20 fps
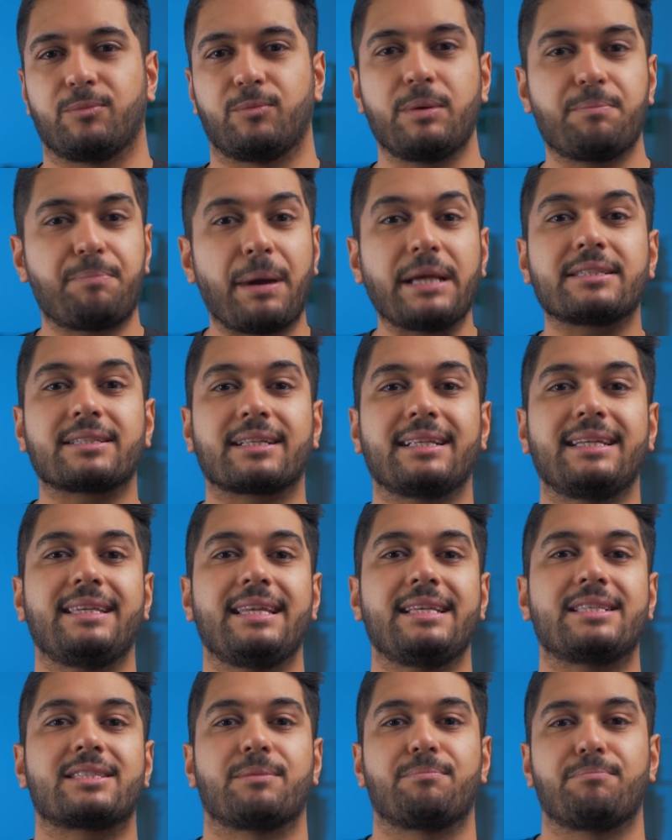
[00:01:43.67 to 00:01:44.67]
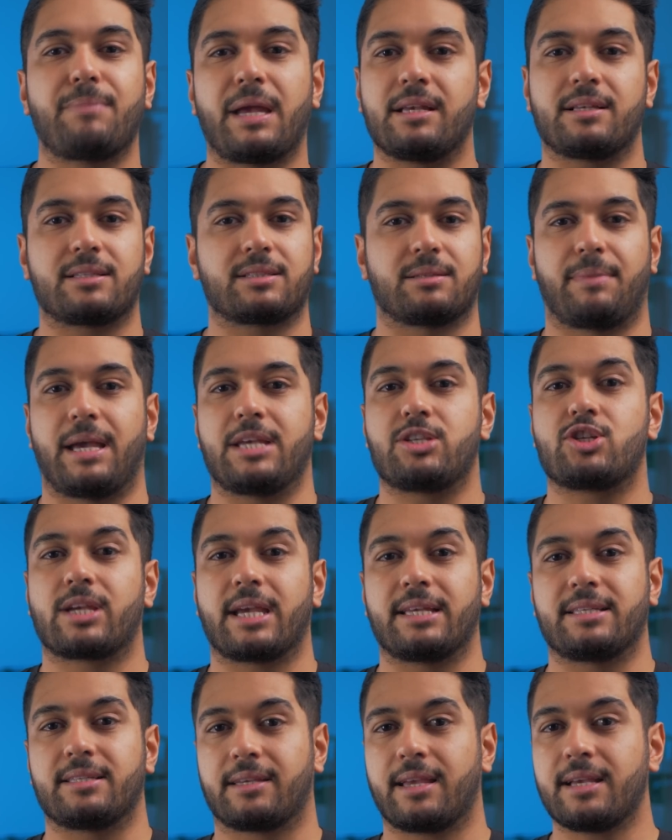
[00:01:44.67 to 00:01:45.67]
we basically need to make some
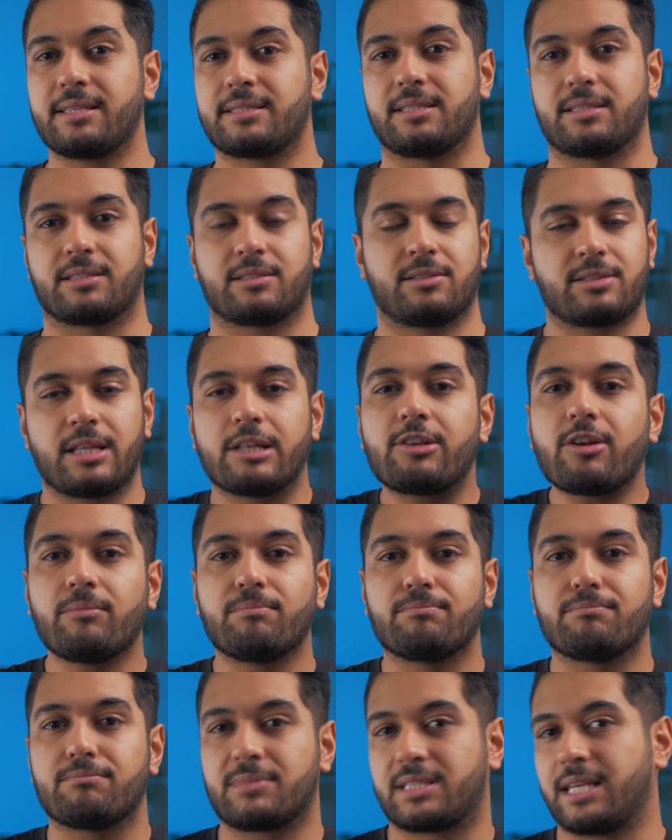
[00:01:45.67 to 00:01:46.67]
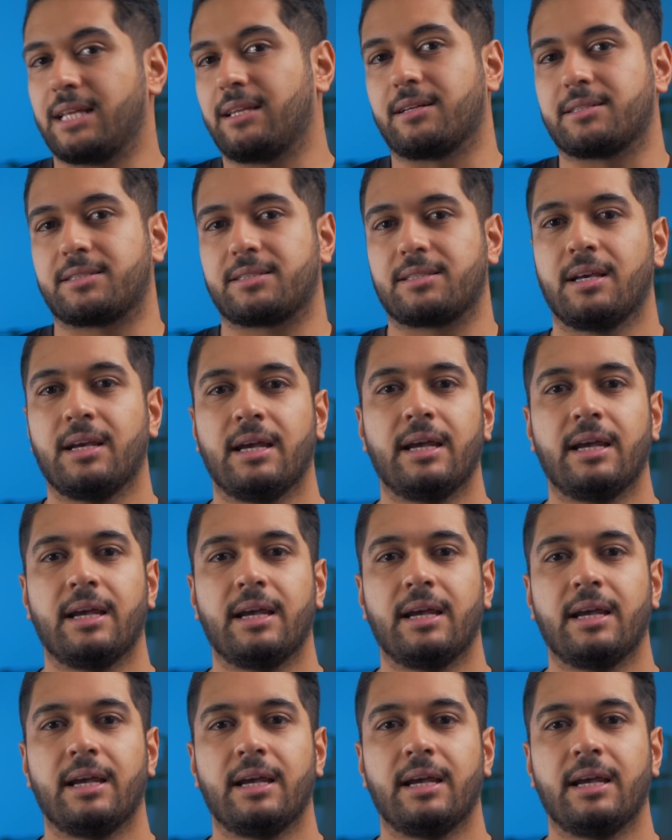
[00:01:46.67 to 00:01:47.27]
educated guesses because they don't tell us.